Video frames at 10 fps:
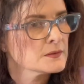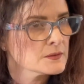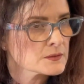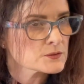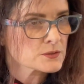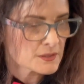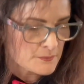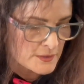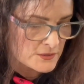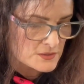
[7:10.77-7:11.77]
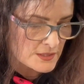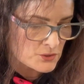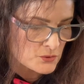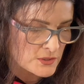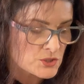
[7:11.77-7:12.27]
because you're gonna have better
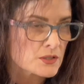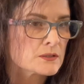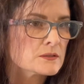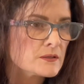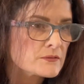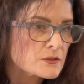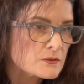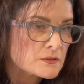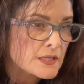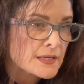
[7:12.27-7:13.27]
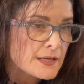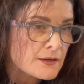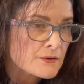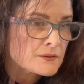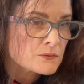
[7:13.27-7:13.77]
saturation of the gray
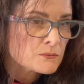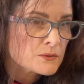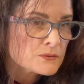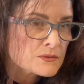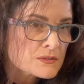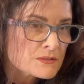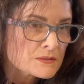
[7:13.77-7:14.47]
hair and the roots.